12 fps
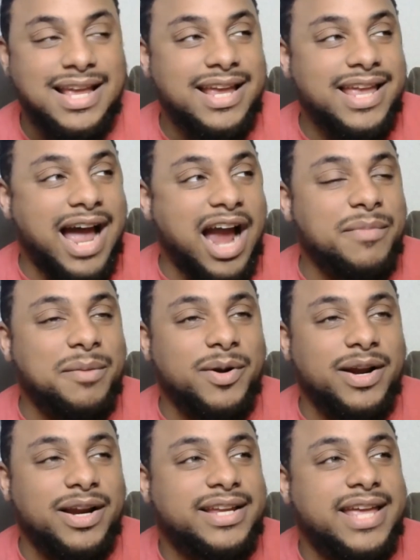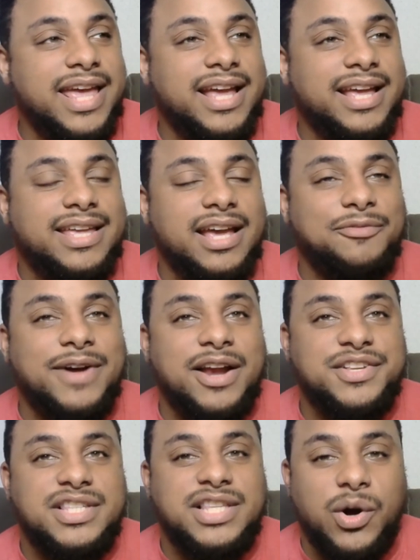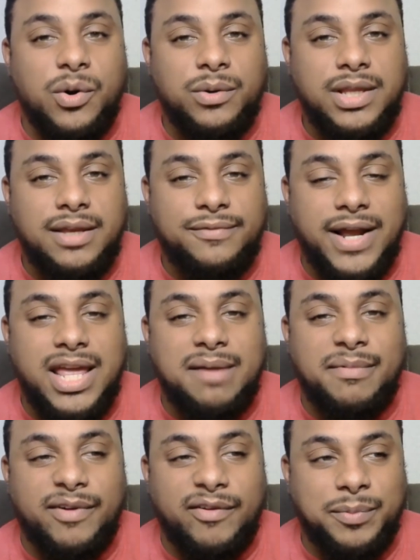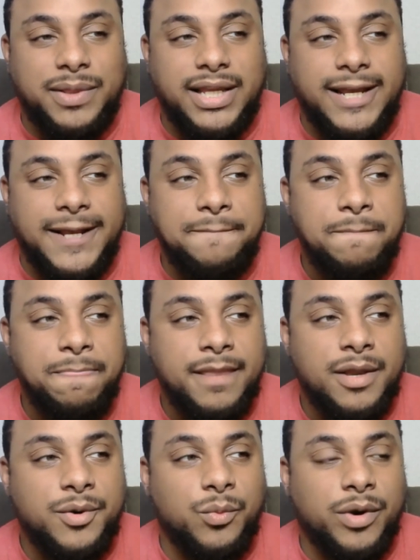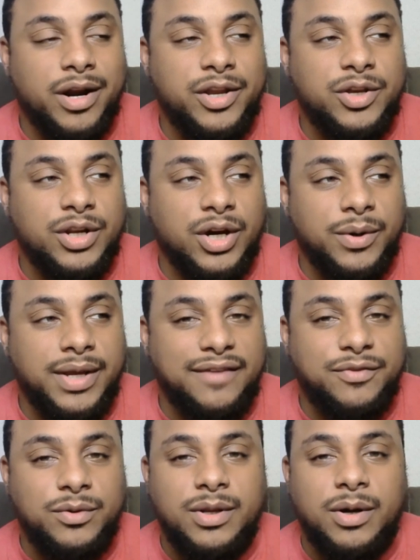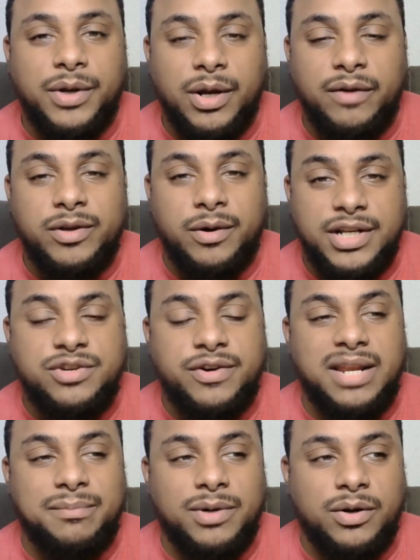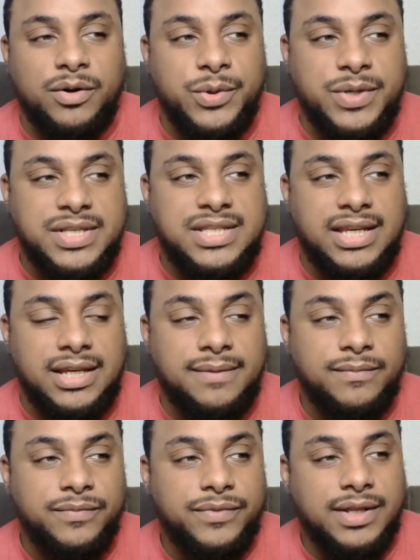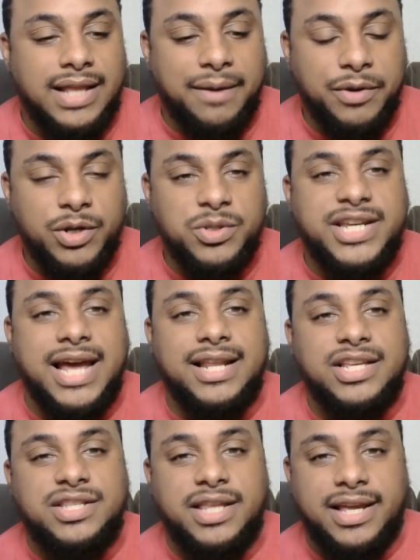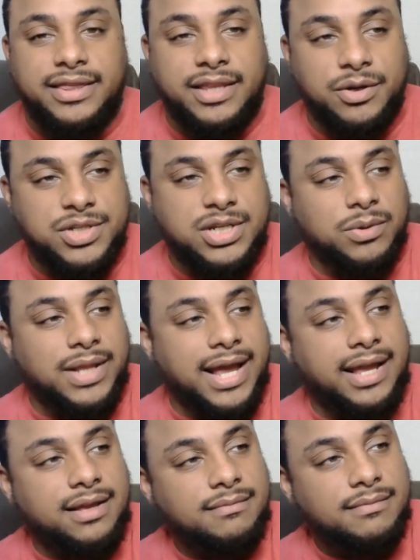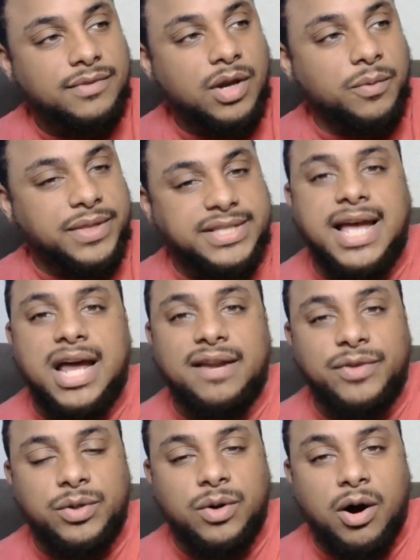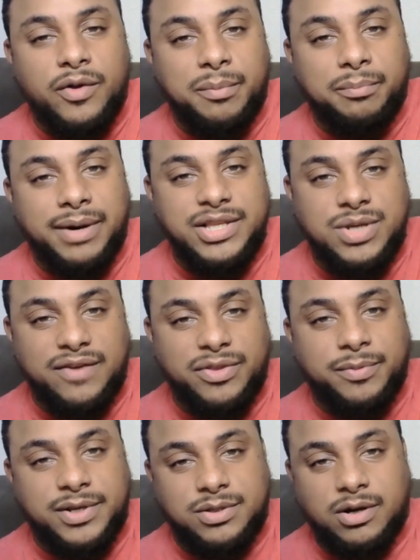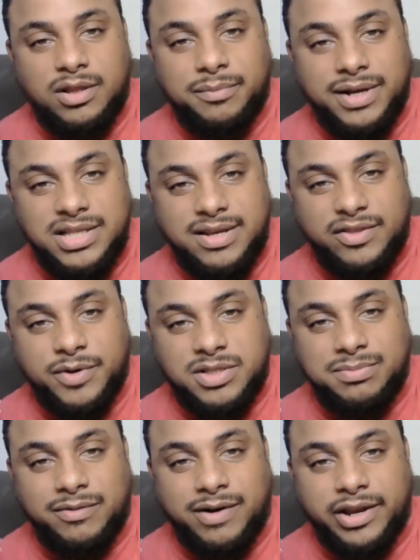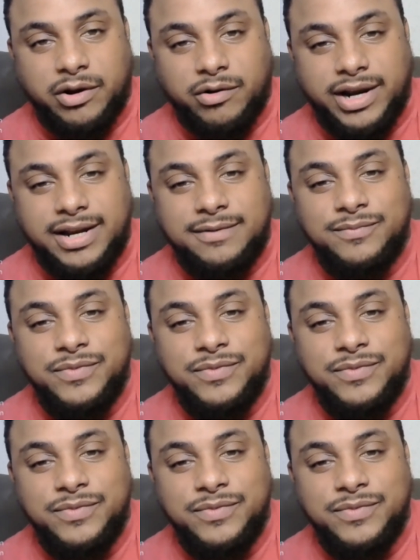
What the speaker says: Yeah, I remember King of Fighters is the only fighting game I've ever played where, if you don't know, you go into training mode, you can see, like, when you do challenge, they'll show, like, on the side of you, all the buttons you have to press. All the buttons you have to press will be right here, right?